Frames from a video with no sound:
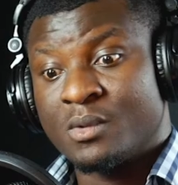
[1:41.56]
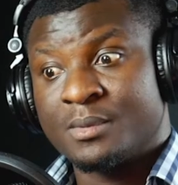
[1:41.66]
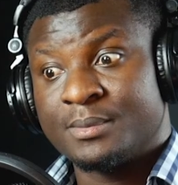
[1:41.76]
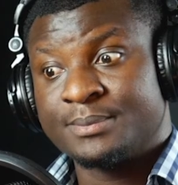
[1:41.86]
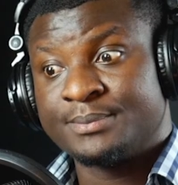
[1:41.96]

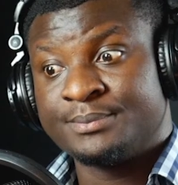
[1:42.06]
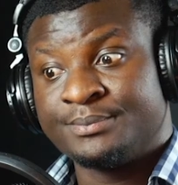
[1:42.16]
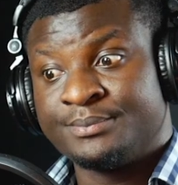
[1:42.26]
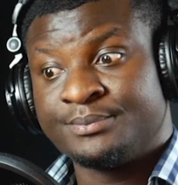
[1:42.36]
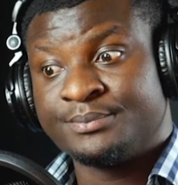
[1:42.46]

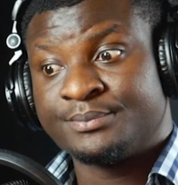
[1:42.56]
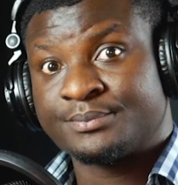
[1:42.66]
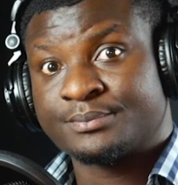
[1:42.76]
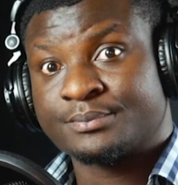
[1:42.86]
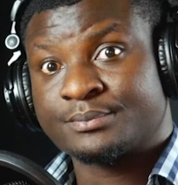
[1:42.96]

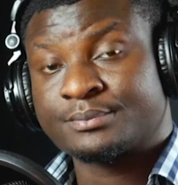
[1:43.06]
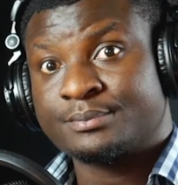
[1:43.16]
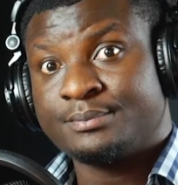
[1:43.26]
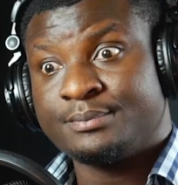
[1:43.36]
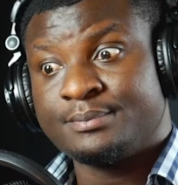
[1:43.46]

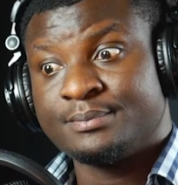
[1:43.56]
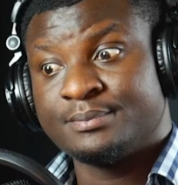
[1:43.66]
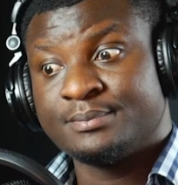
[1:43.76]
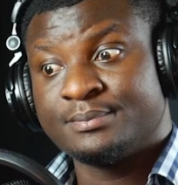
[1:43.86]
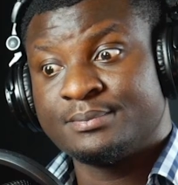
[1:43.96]

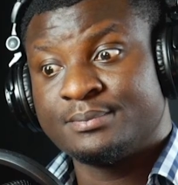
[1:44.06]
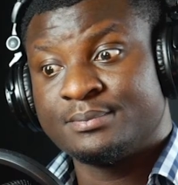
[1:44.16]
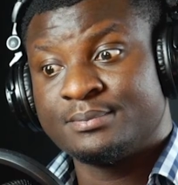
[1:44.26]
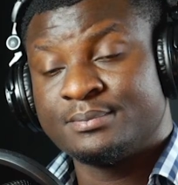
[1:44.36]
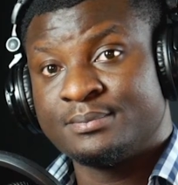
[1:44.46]

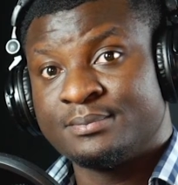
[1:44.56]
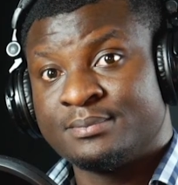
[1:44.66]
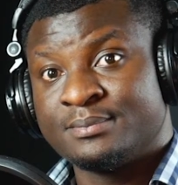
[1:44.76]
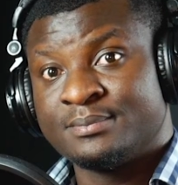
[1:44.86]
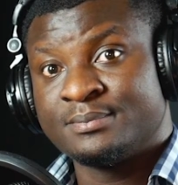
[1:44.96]

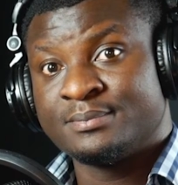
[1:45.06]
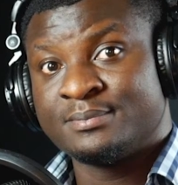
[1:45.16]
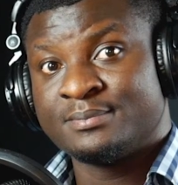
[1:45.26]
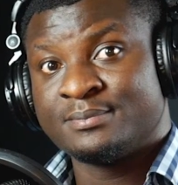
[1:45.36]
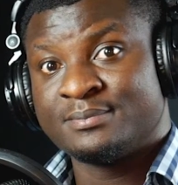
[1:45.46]

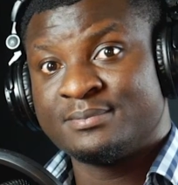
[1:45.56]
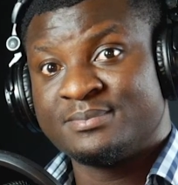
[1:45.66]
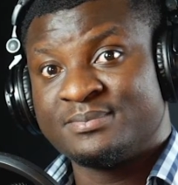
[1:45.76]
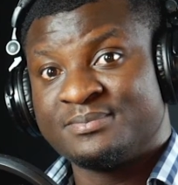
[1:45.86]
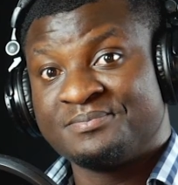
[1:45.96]

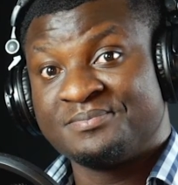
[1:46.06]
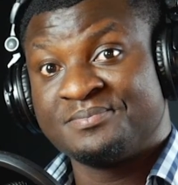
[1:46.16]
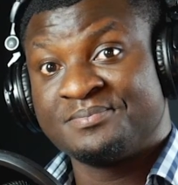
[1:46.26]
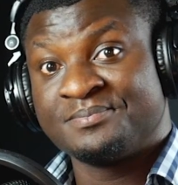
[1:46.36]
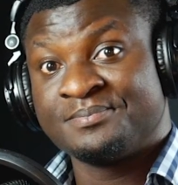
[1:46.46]

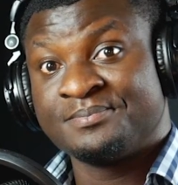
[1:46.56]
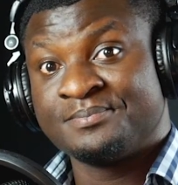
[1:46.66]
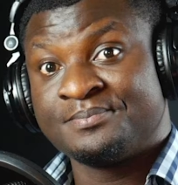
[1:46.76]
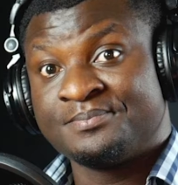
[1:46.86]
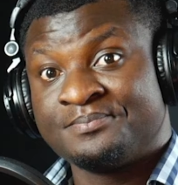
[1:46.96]

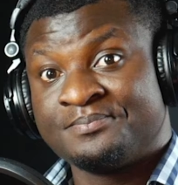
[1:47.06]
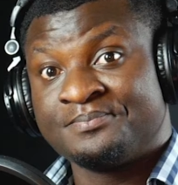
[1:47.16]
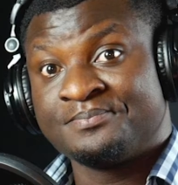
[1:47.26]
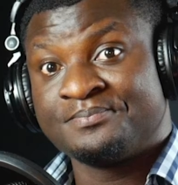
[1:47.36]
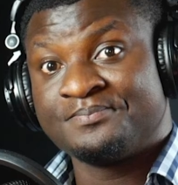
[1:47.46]

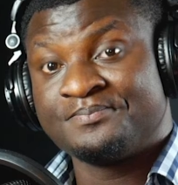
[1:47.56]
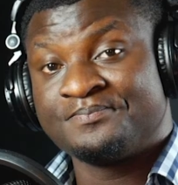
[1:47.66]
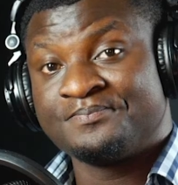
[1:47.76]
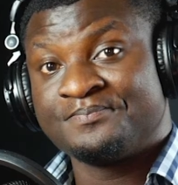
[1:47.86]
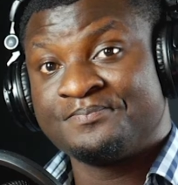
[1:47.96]

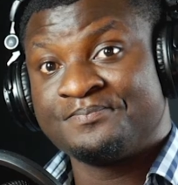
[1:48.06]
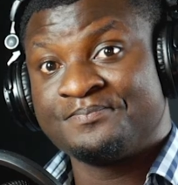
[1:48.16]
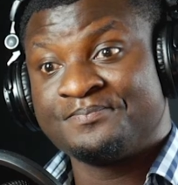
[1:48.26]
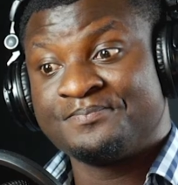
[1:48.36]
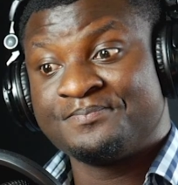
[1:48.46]

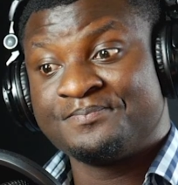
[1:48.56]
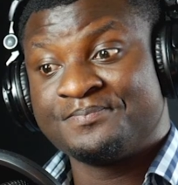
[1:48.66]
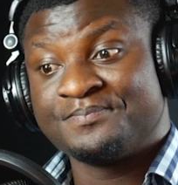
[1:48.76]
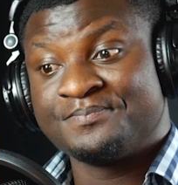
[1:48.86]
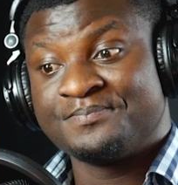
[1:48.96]

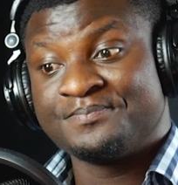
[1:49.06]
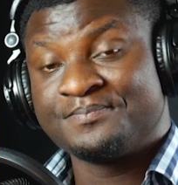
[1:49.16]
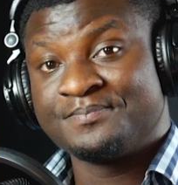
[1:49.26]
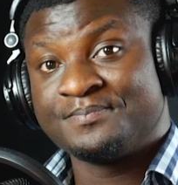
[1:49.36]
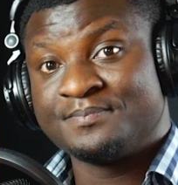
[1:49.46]
This person isn't speaking.